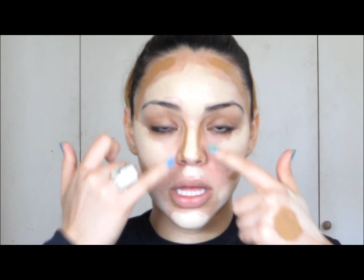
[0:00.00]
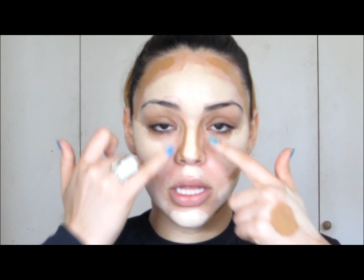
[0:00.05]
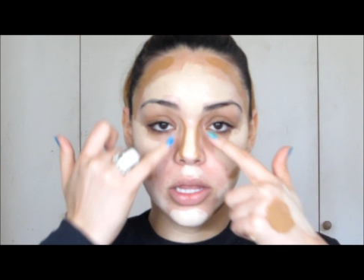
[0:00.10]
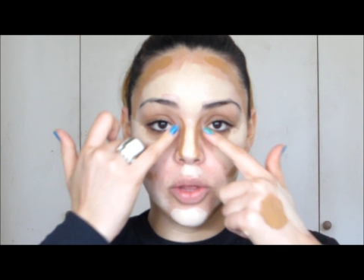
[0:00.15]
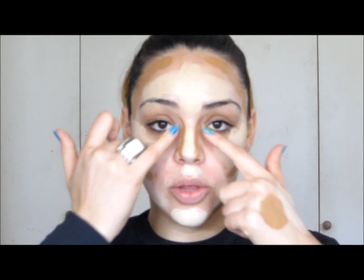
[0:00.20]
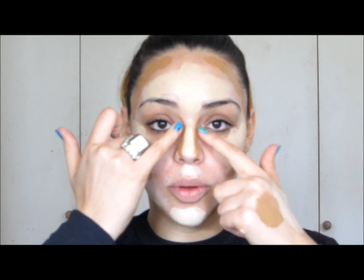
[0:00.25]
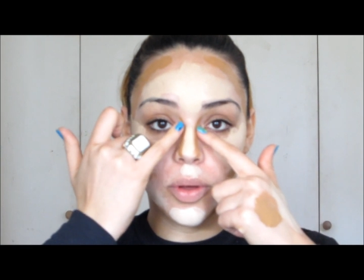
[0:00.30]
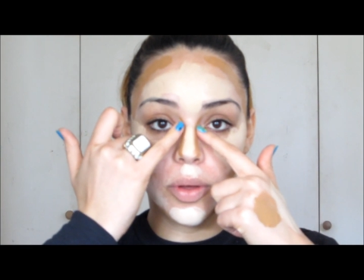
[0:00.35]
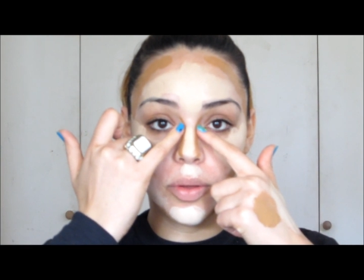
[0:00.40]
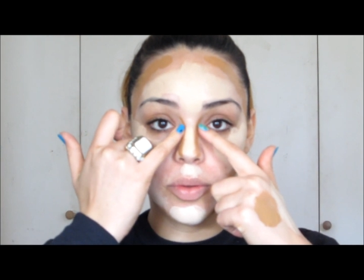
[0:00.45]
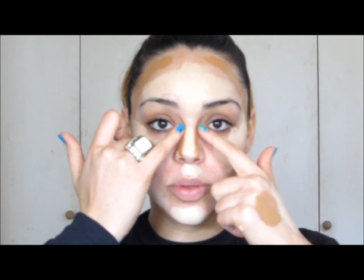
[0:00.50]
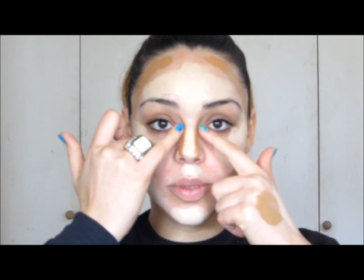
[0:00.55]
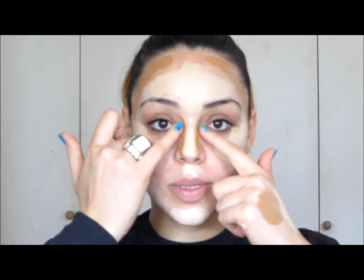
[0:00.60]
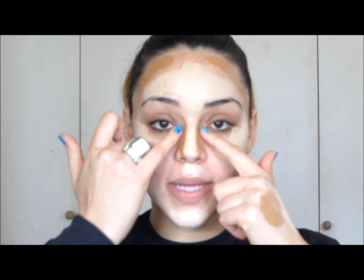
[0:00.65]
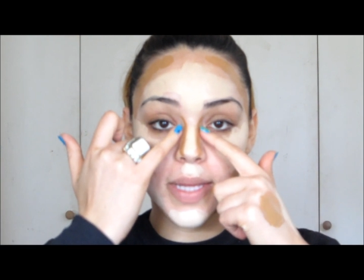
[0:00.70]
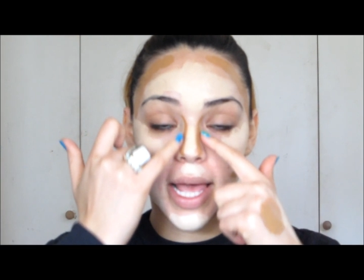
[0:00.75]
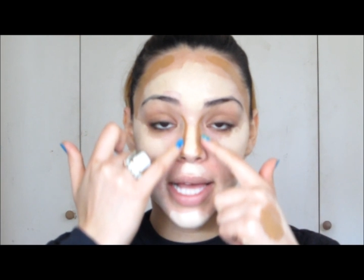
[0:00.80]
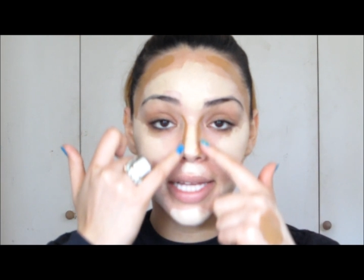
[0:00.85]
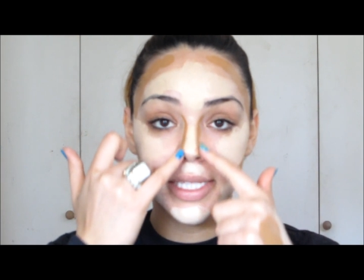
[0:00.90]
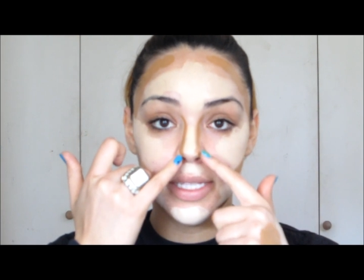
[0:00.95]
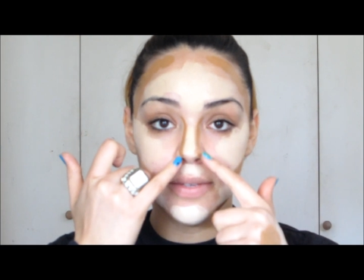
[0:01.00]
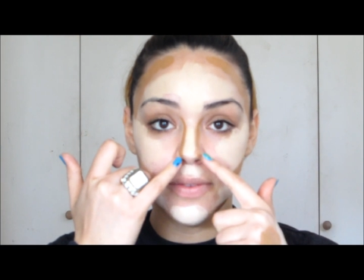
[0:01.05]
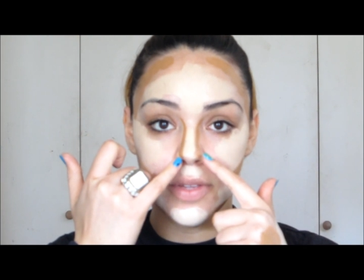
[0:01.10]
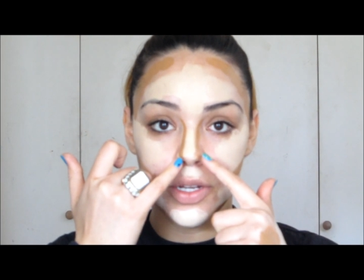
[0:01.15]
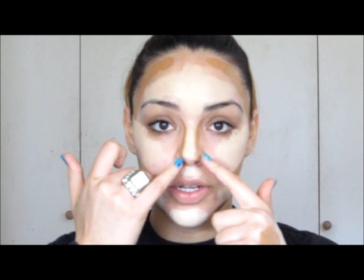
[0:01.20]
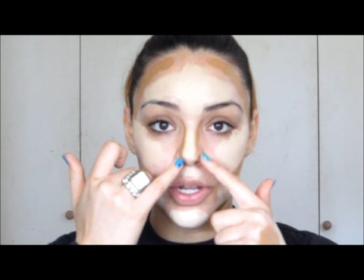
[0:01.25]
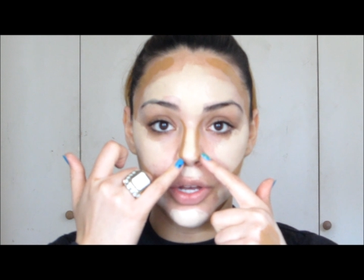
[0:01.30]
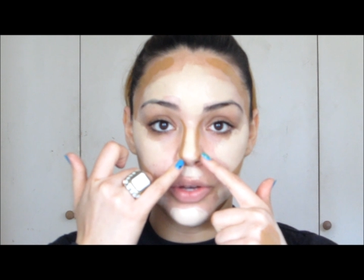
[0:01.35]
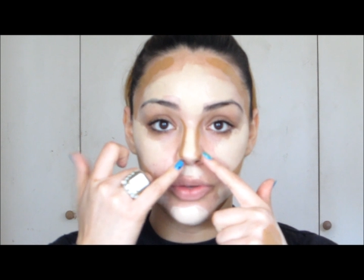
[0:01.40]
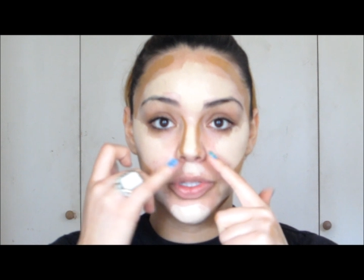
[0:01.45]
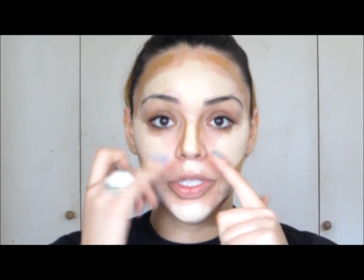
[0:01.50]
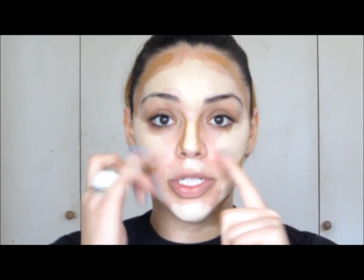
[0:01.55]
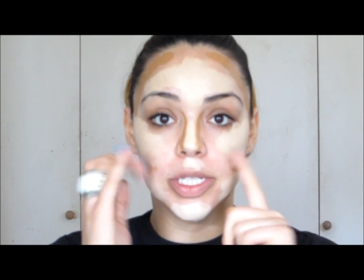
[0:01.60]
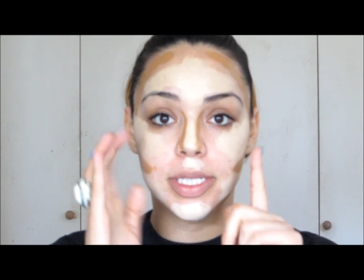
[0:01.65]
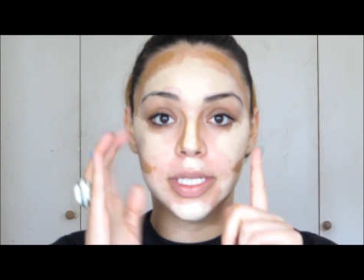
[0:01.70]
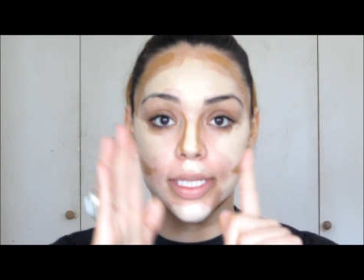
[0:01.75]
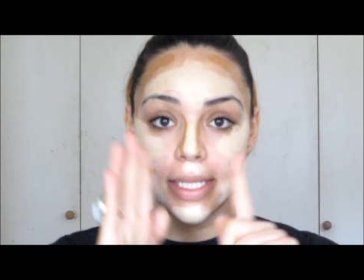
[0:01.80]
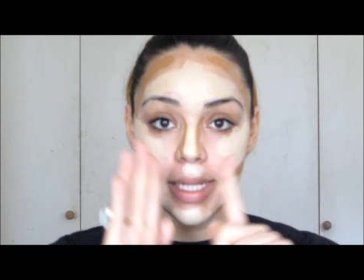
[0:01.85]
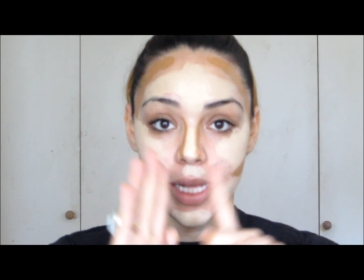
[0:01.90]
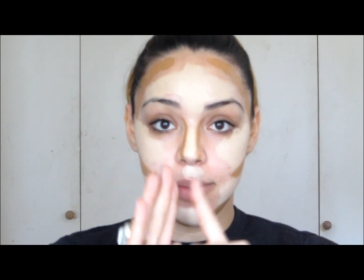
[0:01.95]
the sides of the nose to
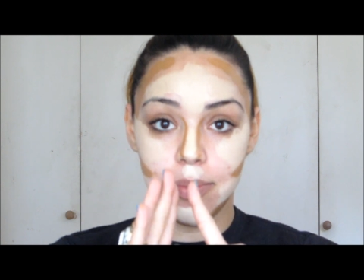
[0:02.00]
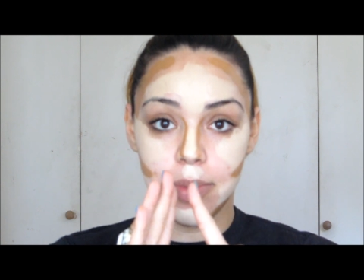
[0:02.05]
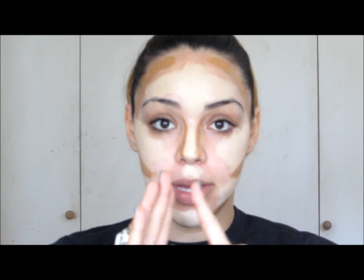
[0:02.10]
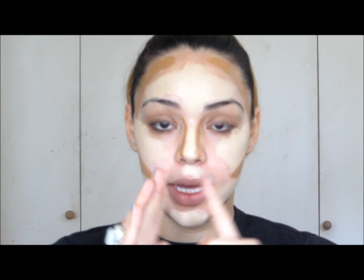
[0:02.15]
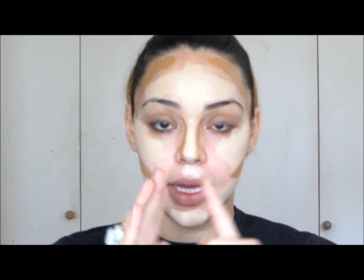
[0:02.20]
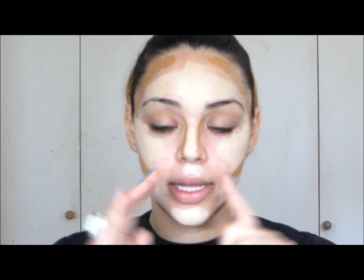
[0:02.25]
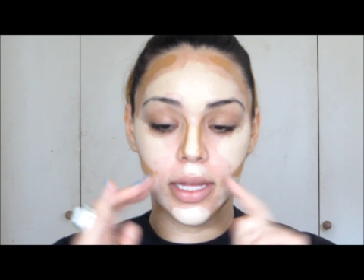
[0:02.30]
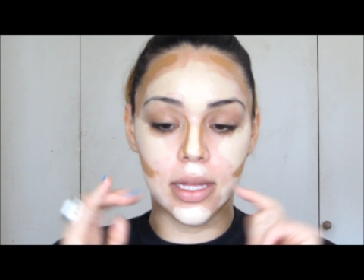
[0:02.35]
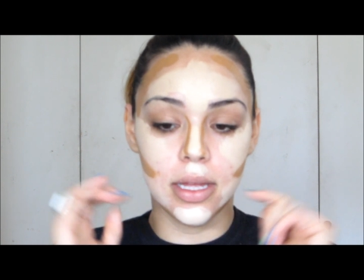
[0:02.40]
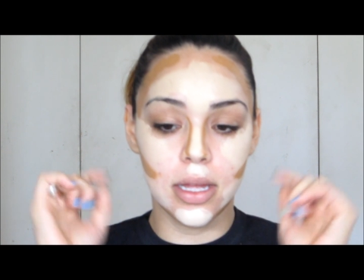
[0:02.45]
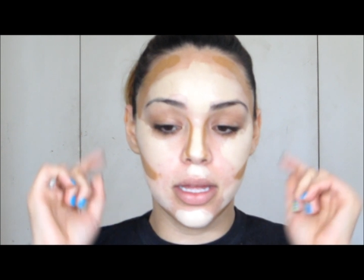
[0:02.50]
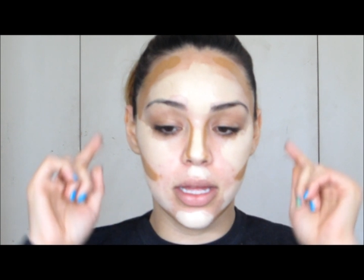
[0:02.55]
slim it,